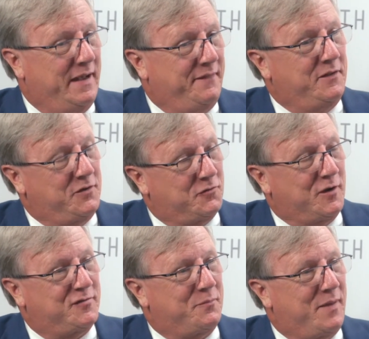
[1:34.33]
and then you
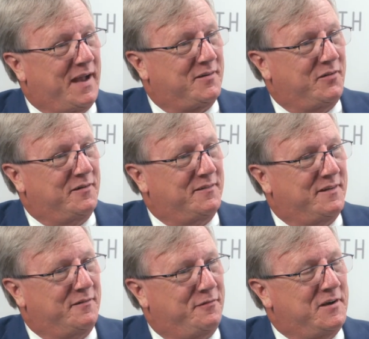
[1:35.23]
traced it back to
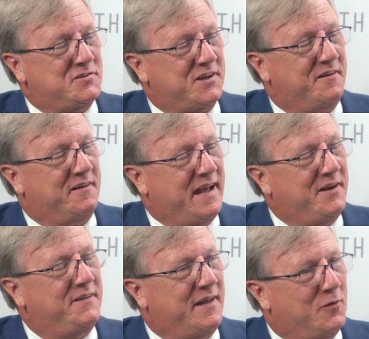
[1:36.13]
the finishing herd?
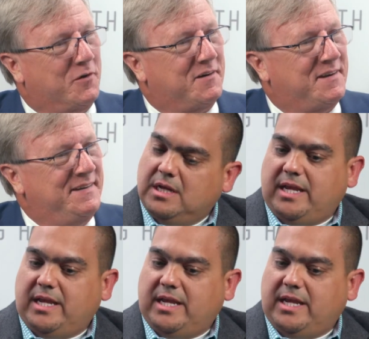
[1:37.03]
How did that work?